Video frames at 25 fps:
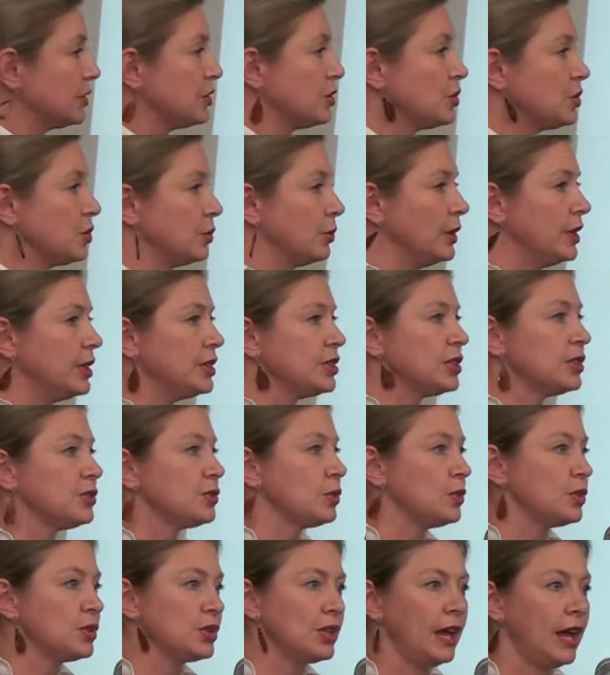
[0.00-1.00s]
storage
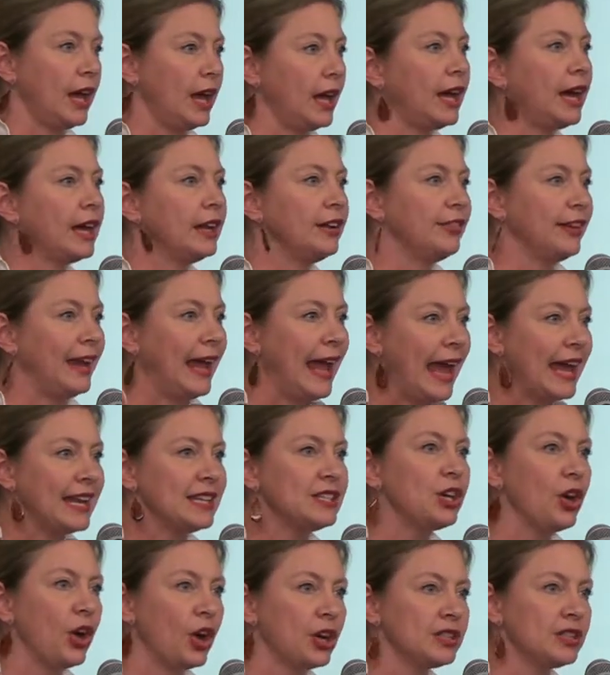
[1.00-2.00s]
is also kind of an
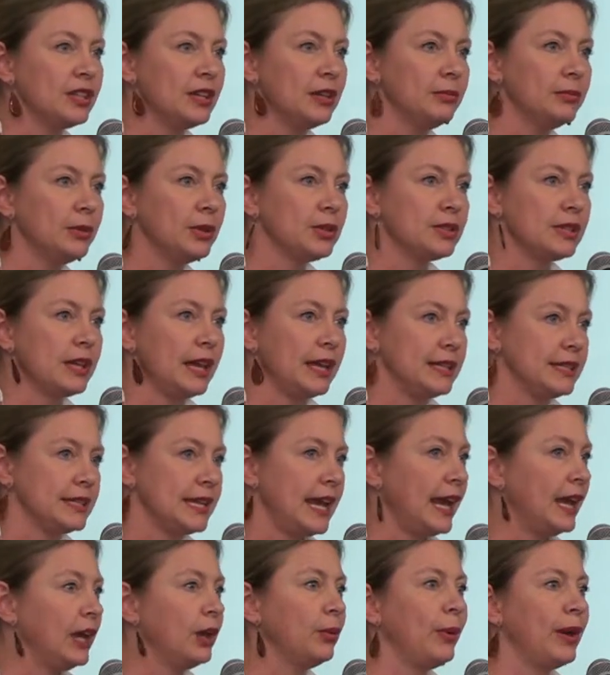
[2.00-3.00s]
antioxidant because they
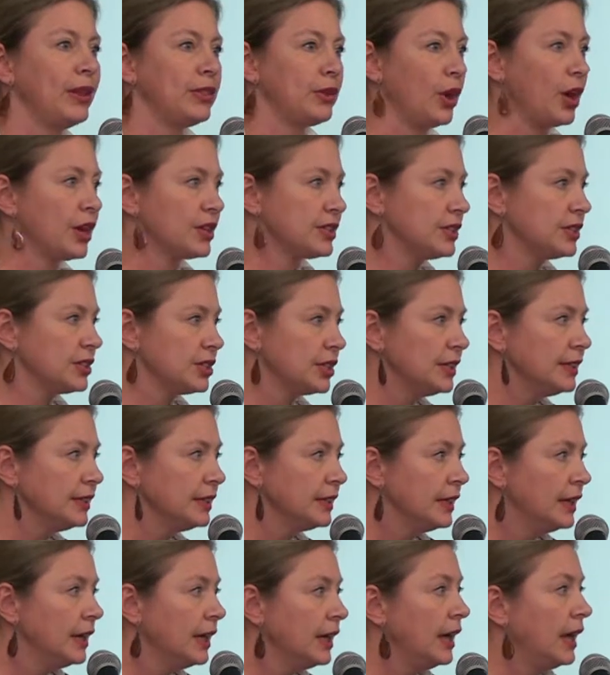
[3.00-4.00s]
take away the oxygen,
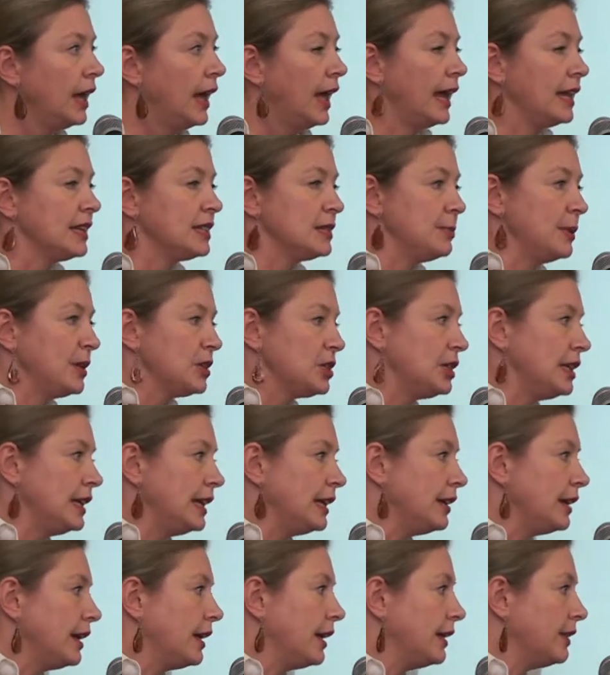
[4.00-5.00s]
and
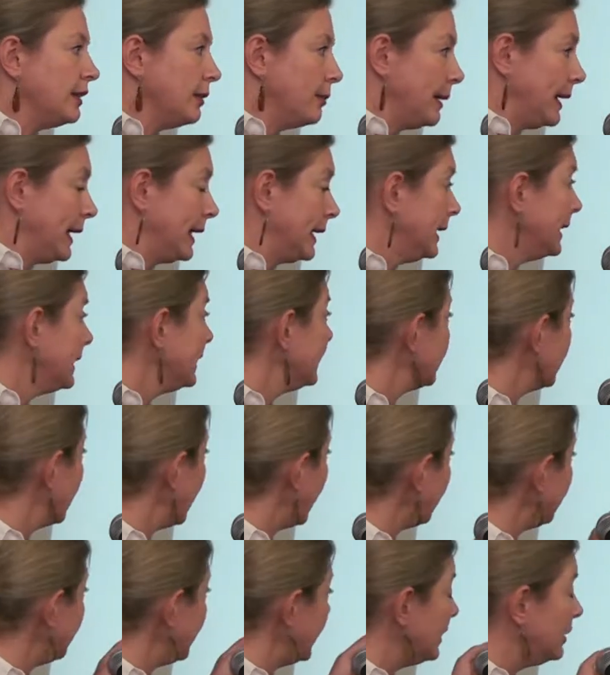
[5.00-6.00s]
especially in the beginning.
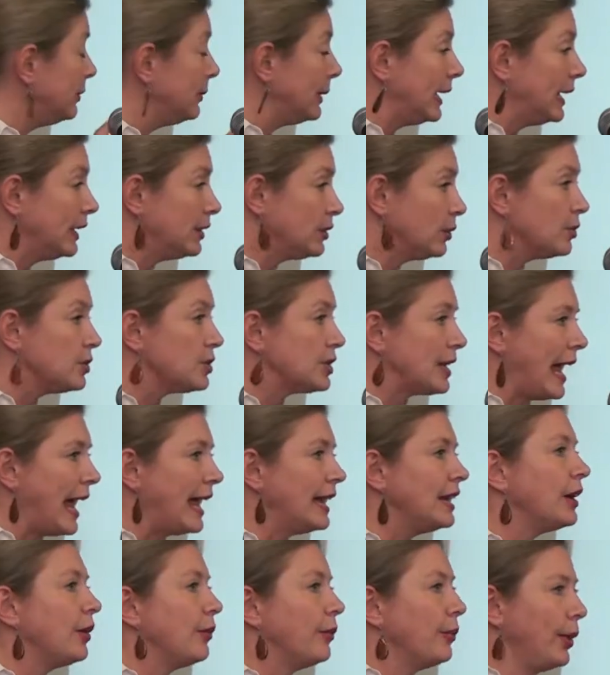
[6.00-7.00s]
And then we get also
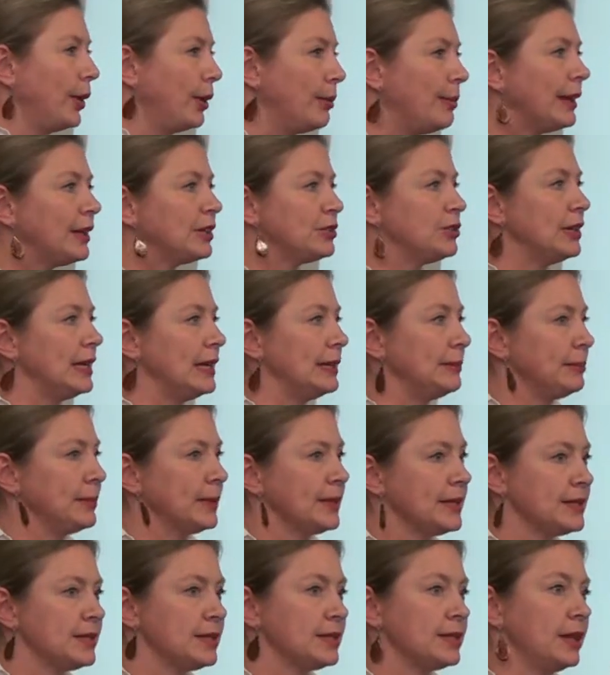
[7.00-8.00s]
anaerobic
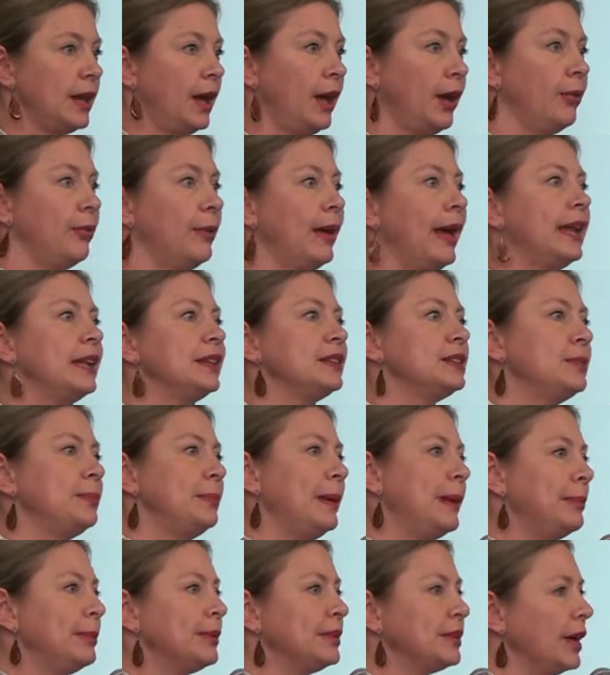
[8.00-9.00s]
treatments. And
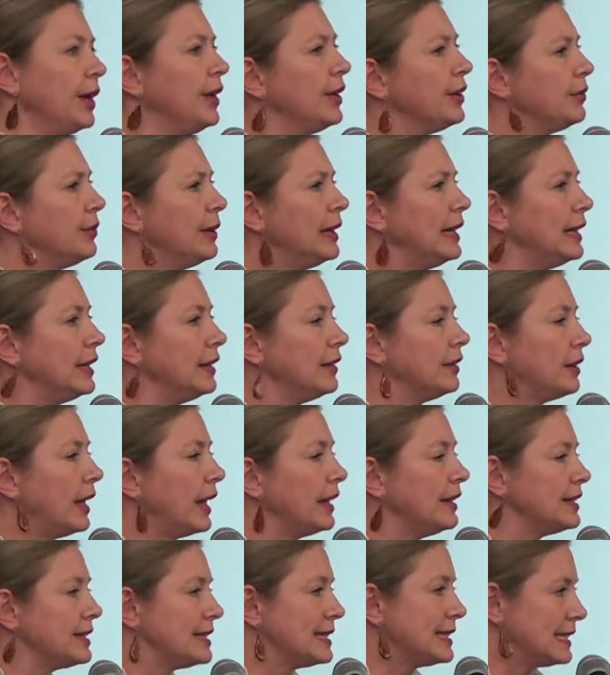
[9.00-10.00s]
people don't really
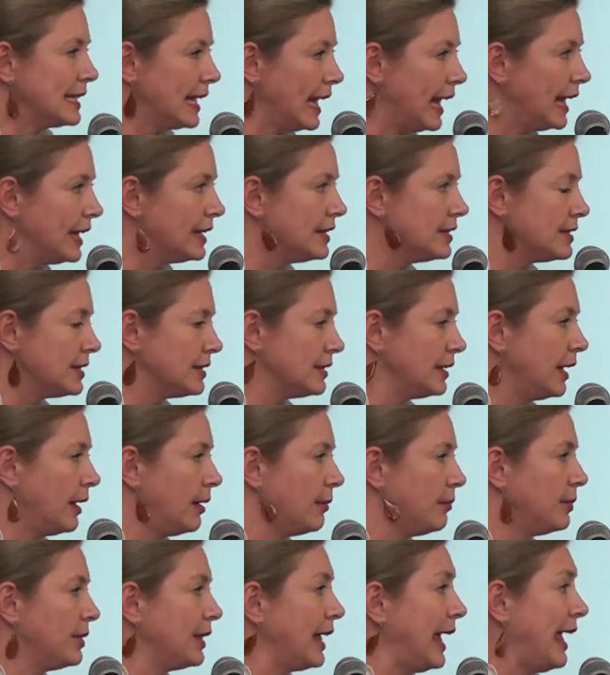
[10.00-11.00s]
understand
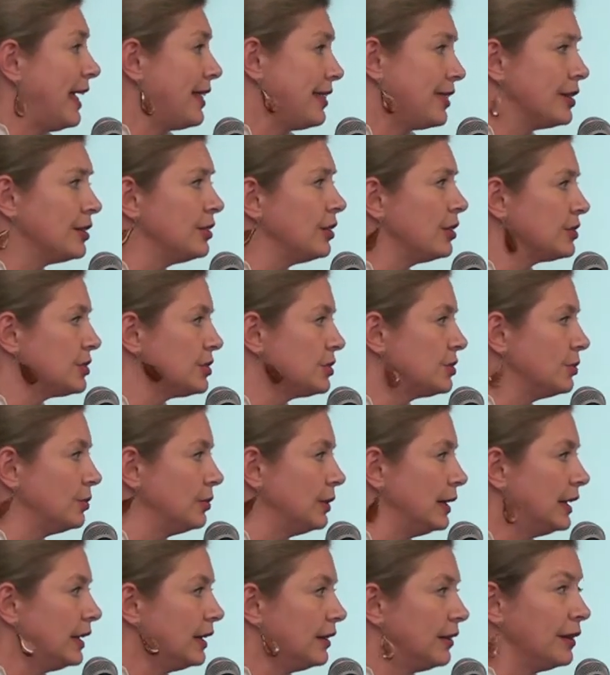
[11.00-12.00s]
the ethanol
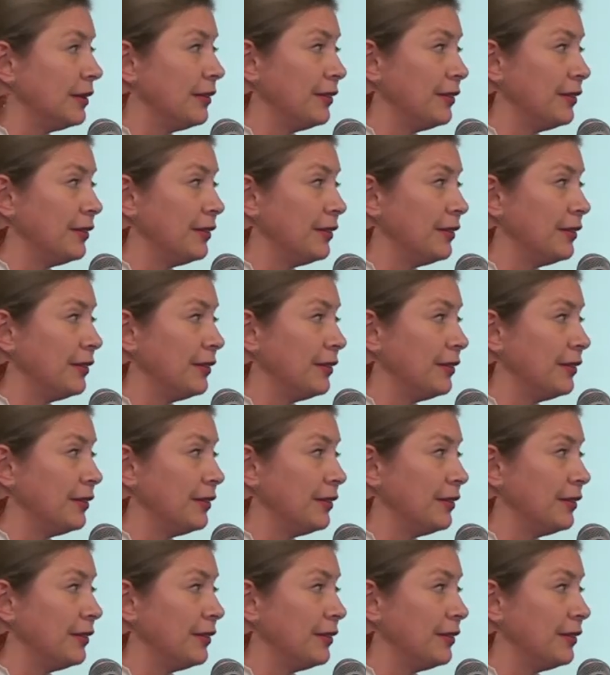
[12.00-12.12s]
story